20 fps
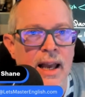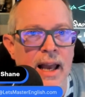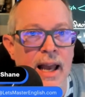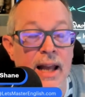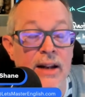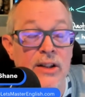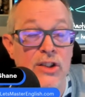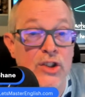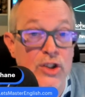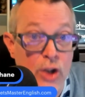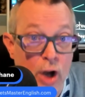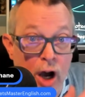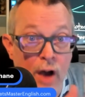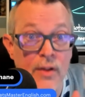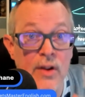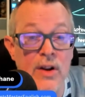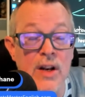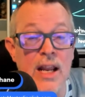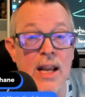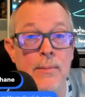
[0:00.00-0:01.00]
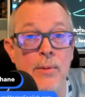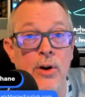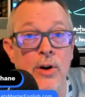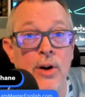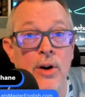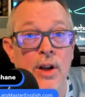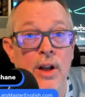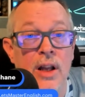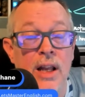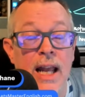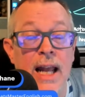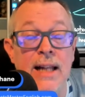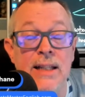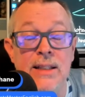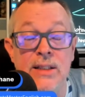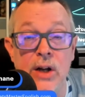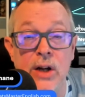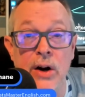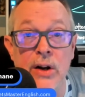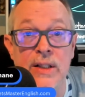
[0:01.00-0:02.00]
and saw the neighbor and
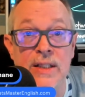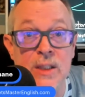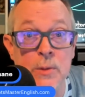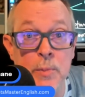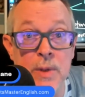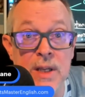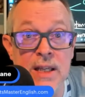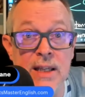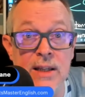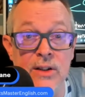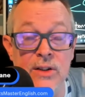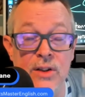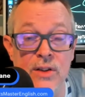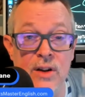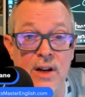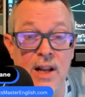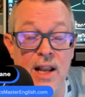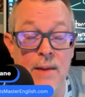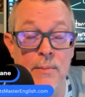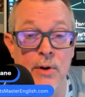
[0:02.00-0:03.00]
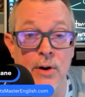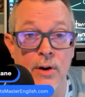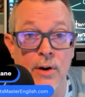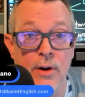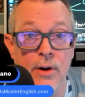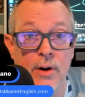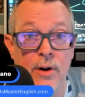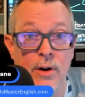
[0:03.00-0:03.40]
started speaking to the neighbor.